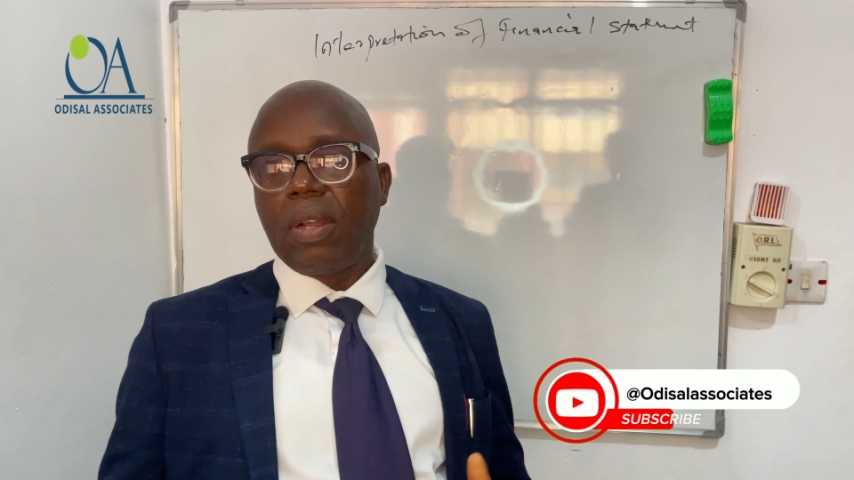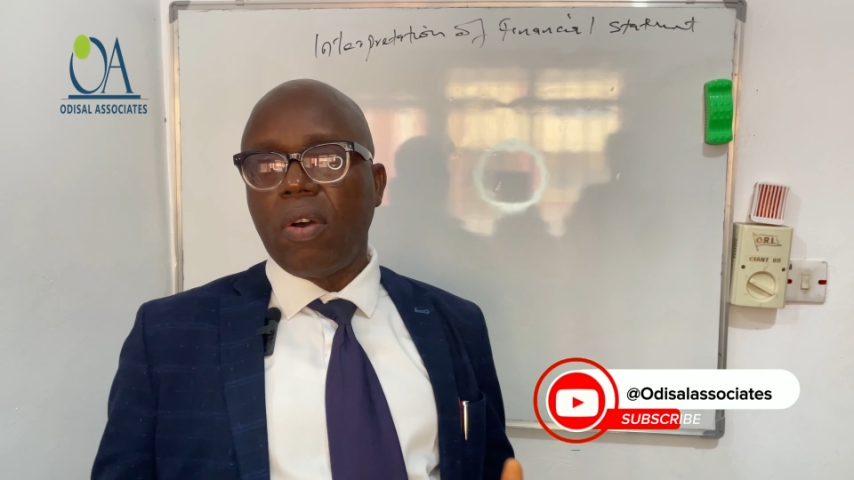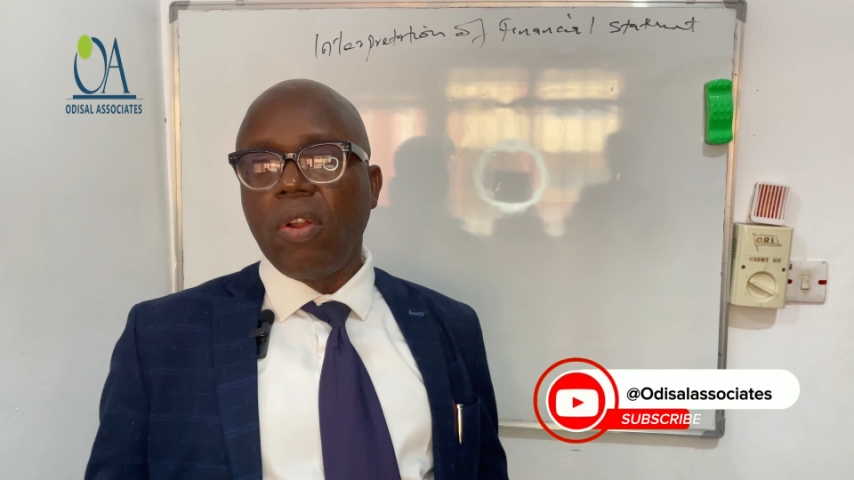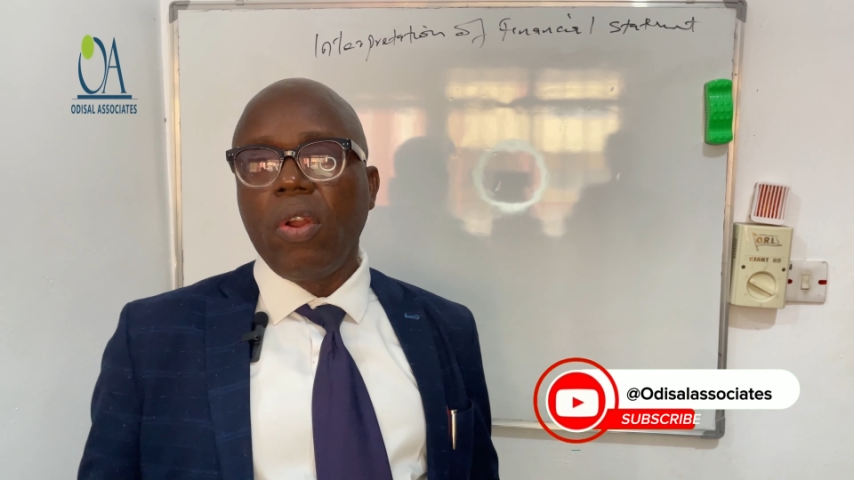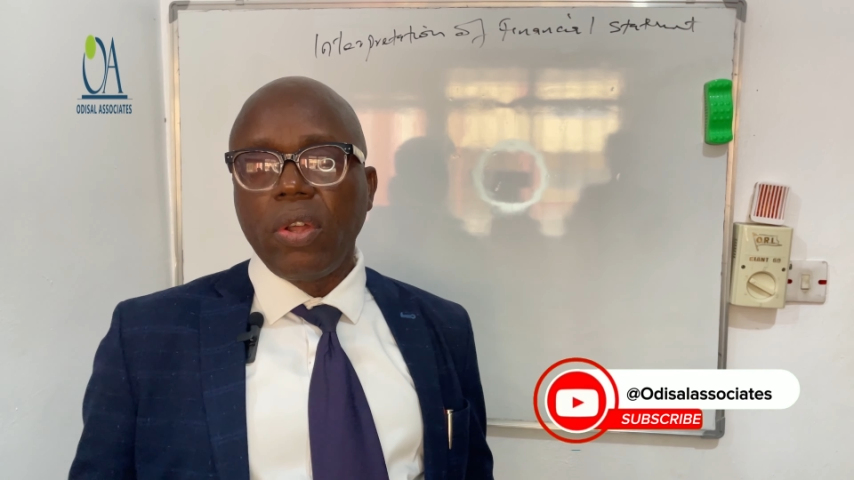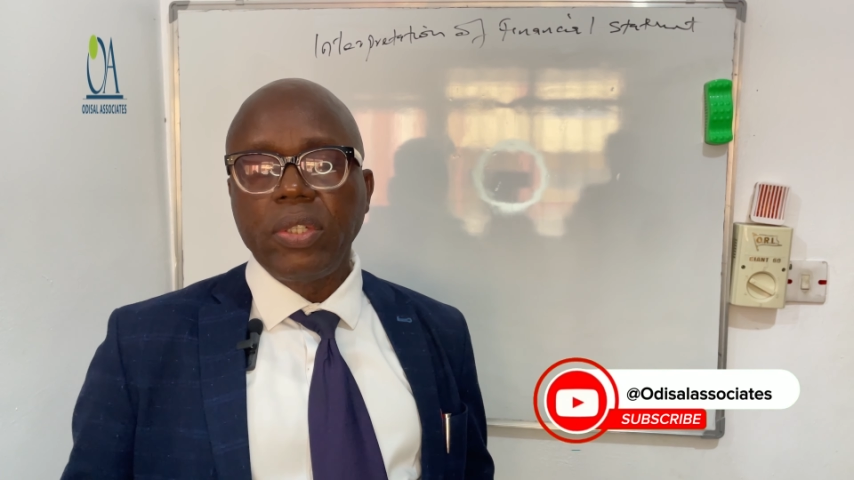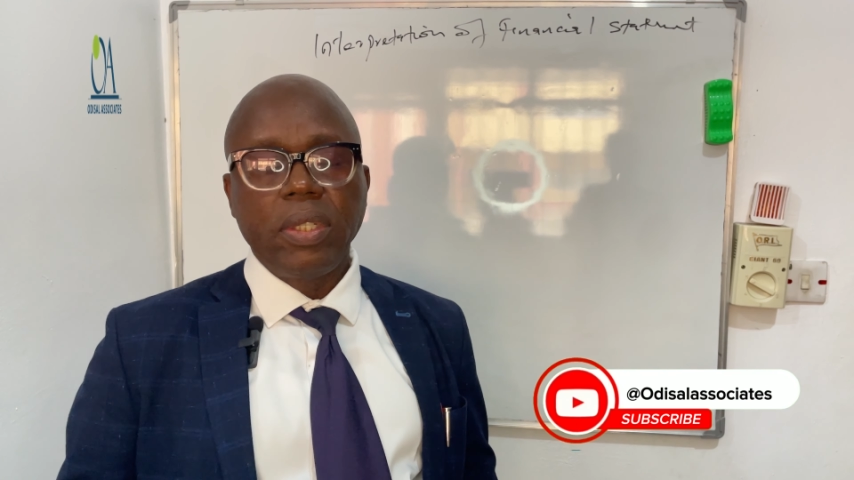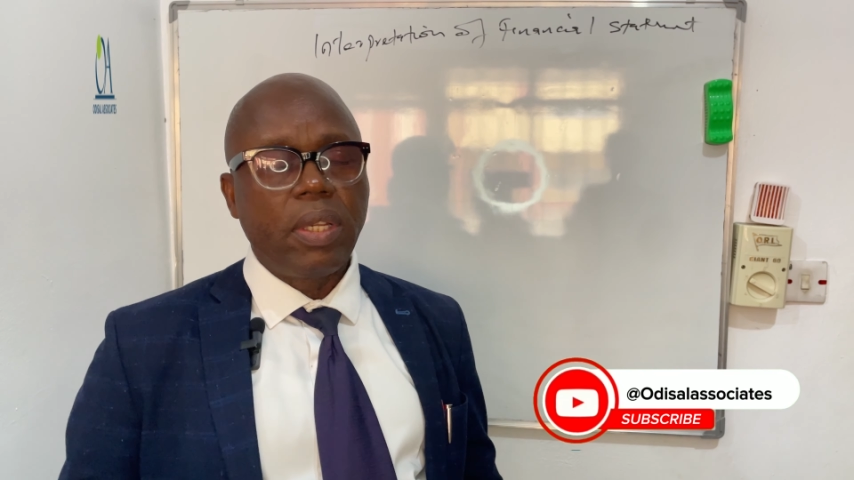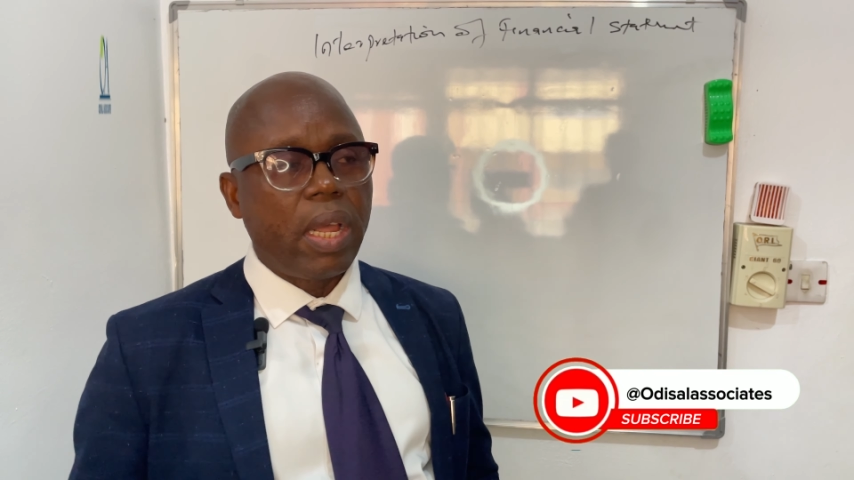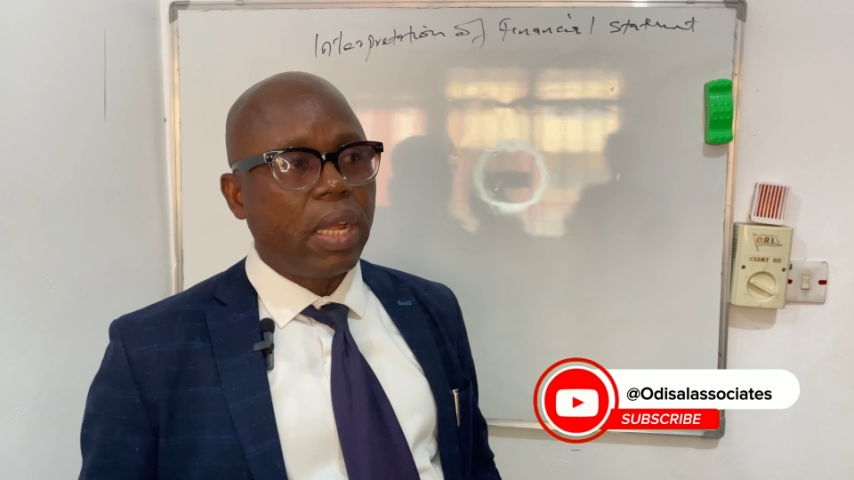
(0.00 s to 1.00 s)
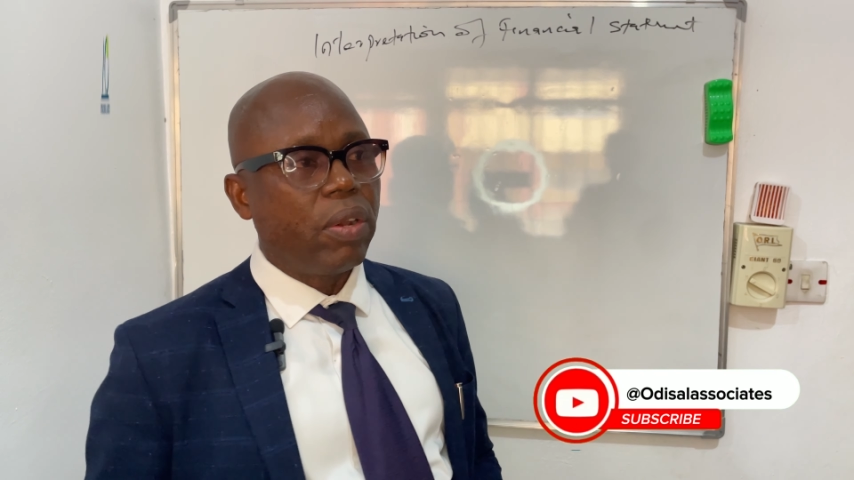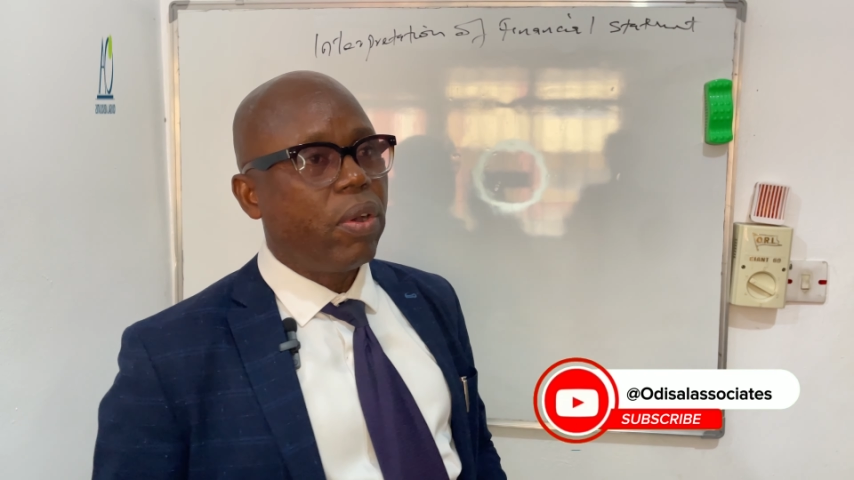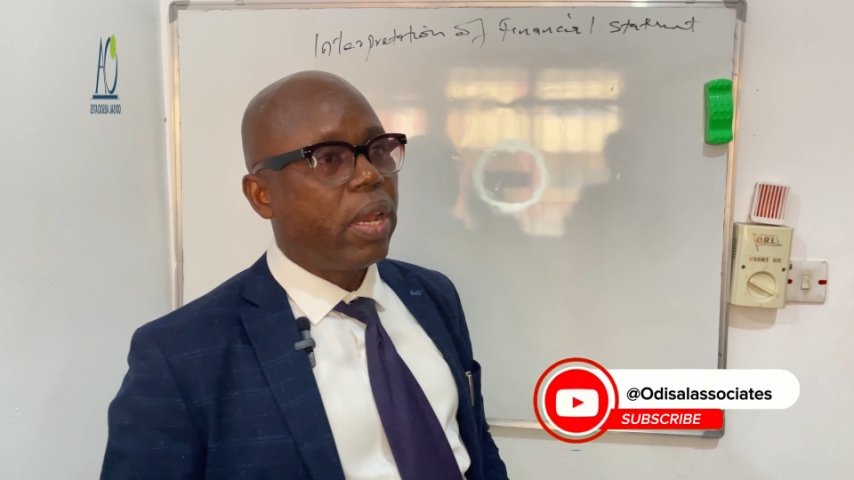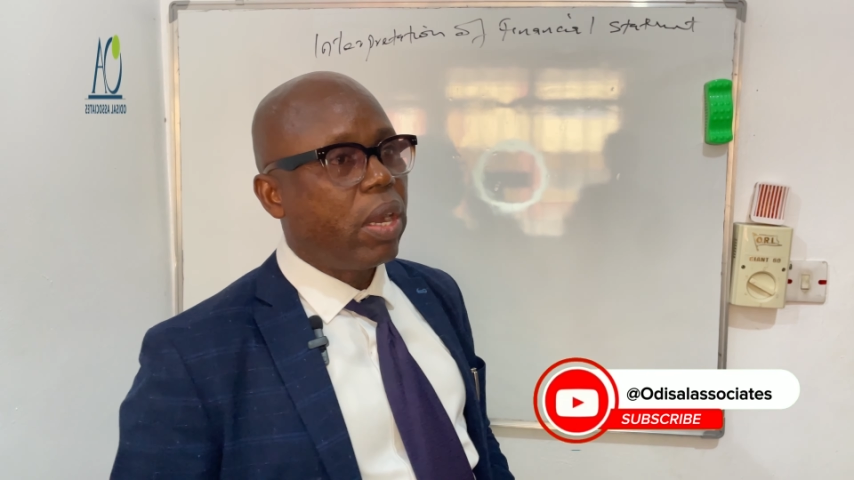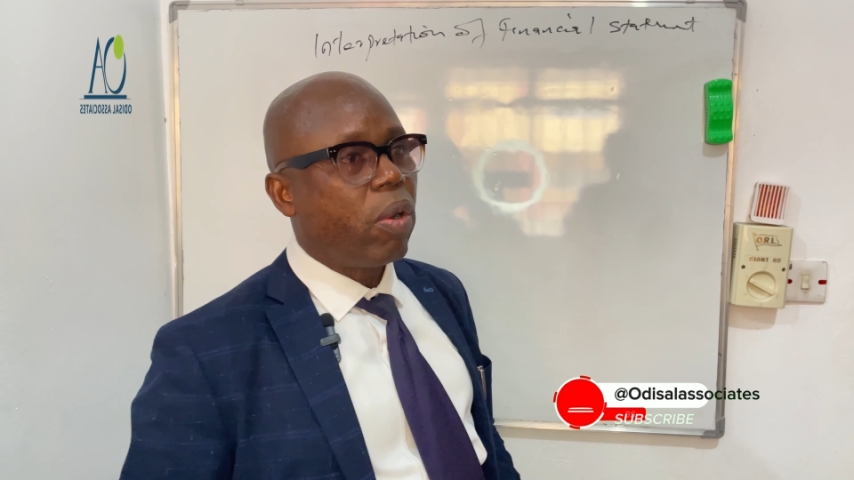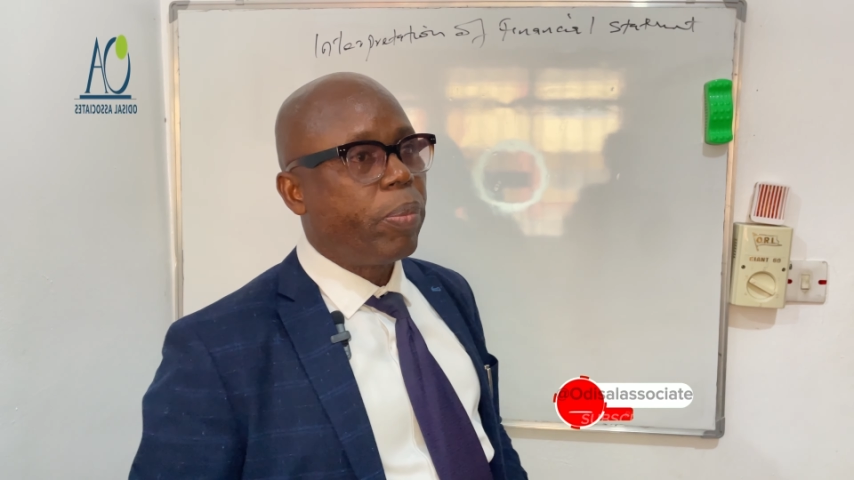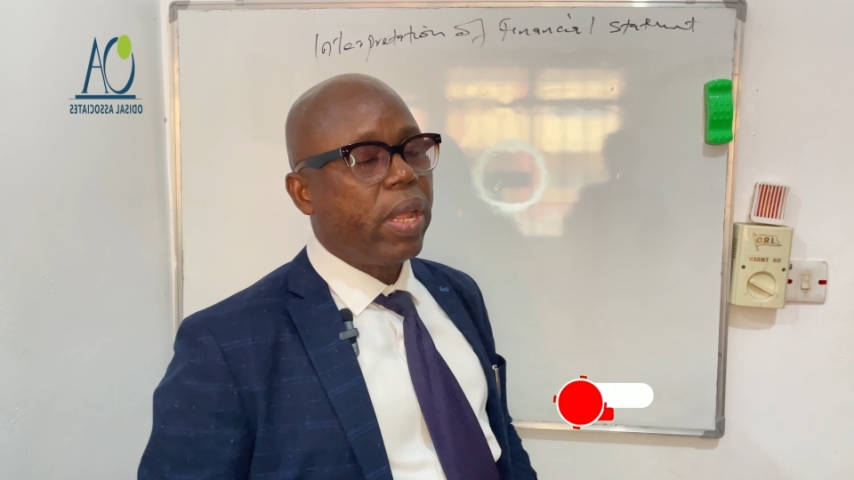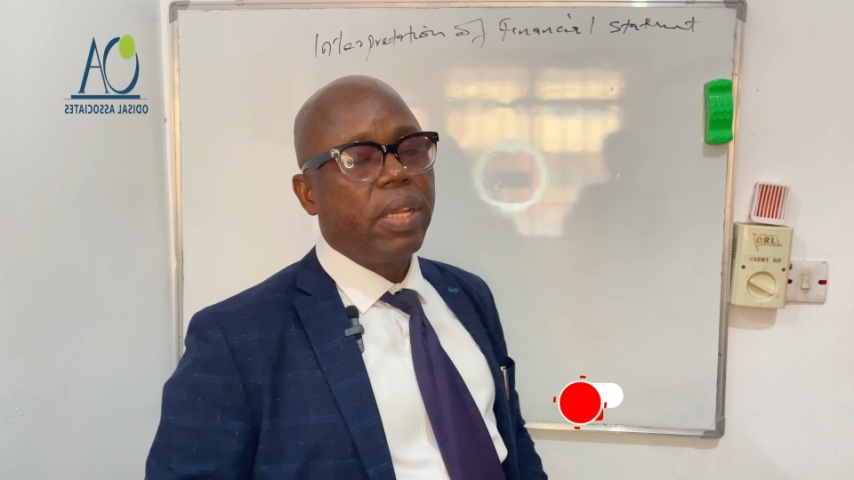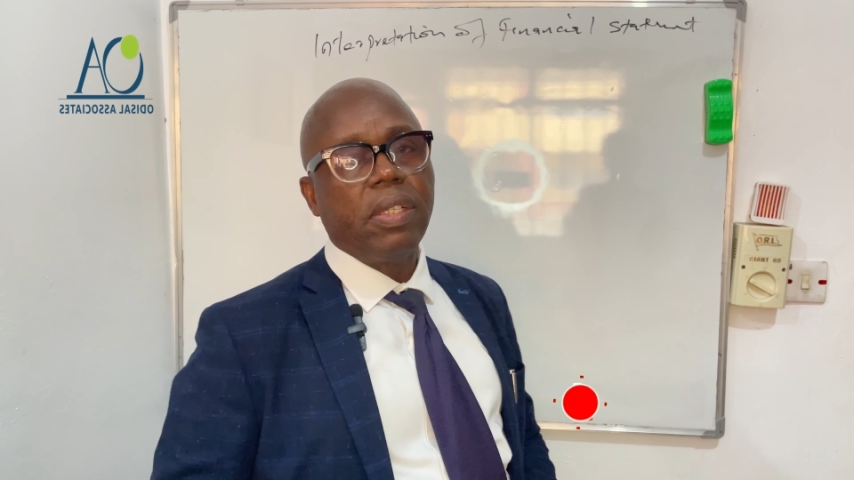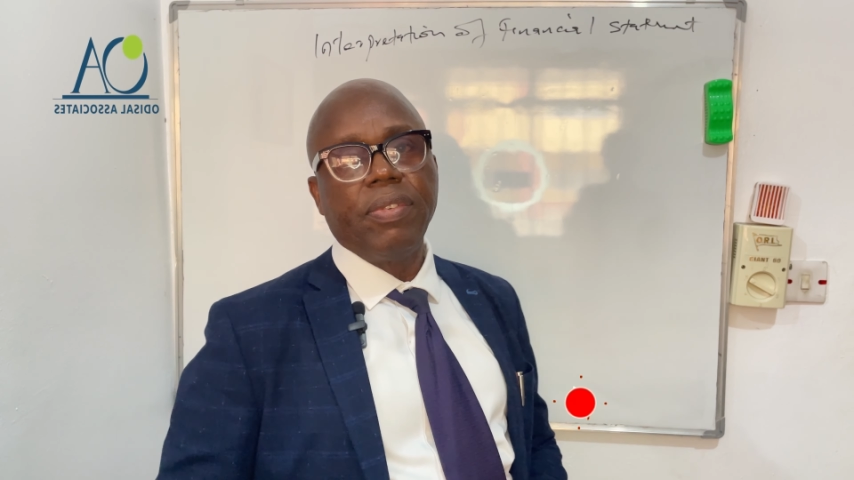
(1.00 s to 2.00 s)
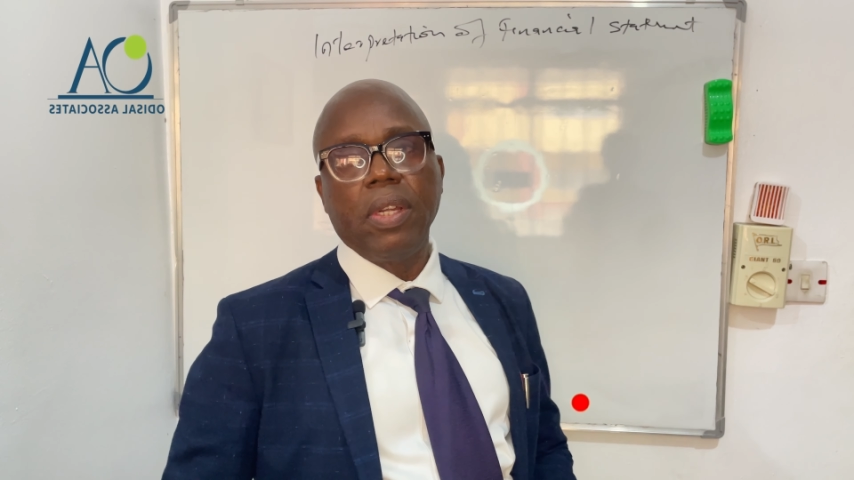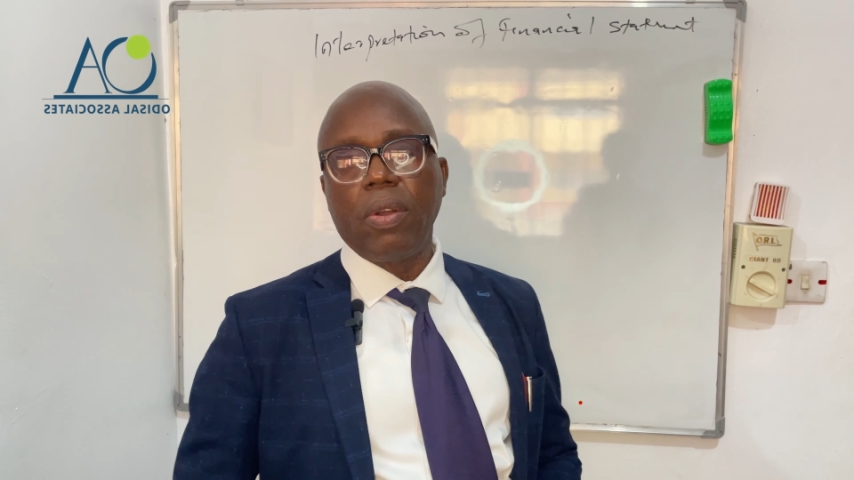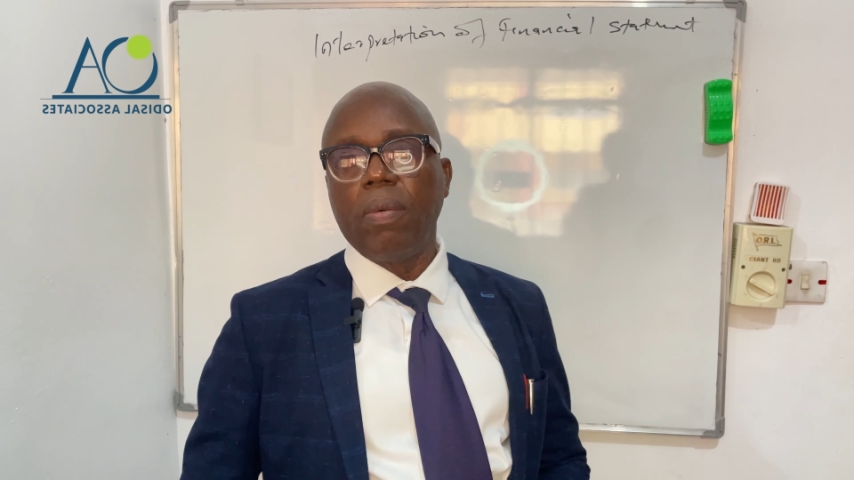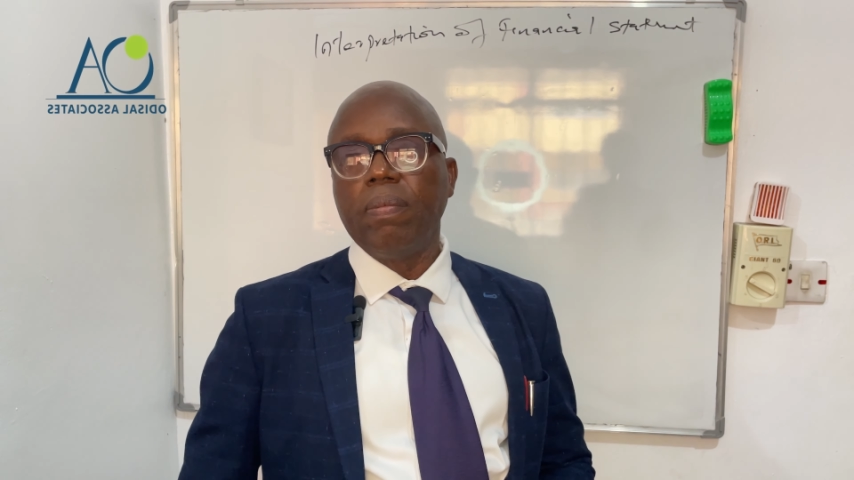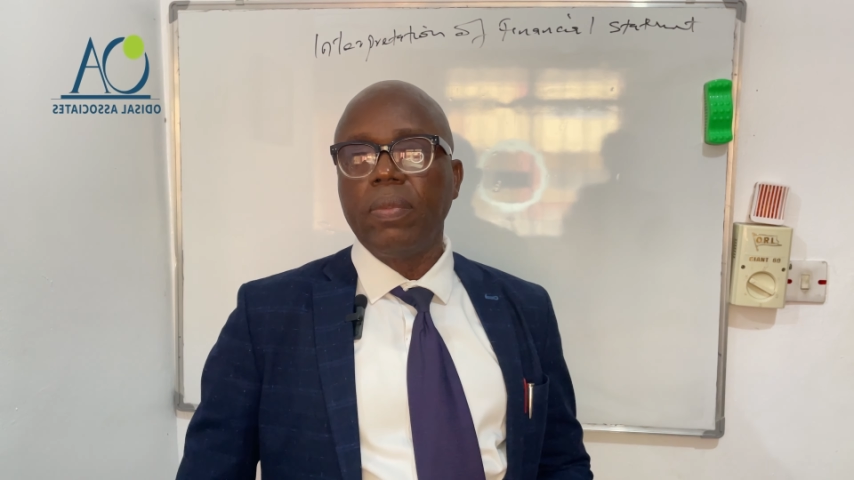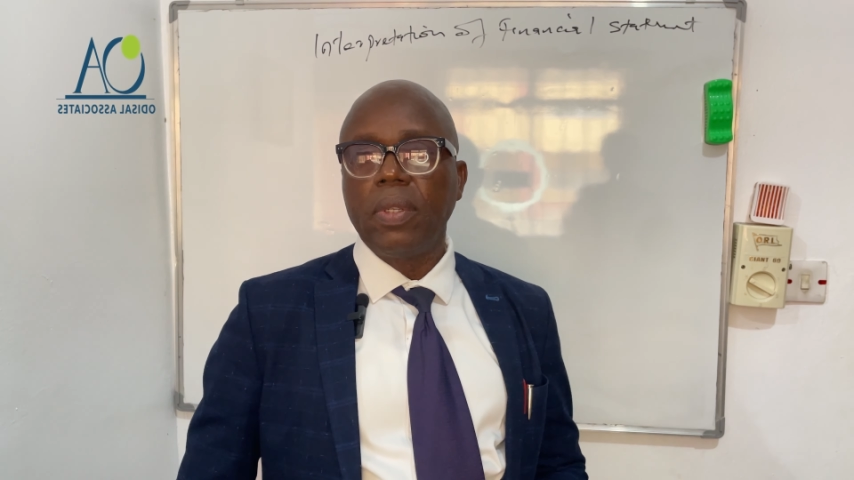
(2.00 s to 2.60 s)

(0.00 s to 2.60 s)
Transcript: or loss and other comprehensive income,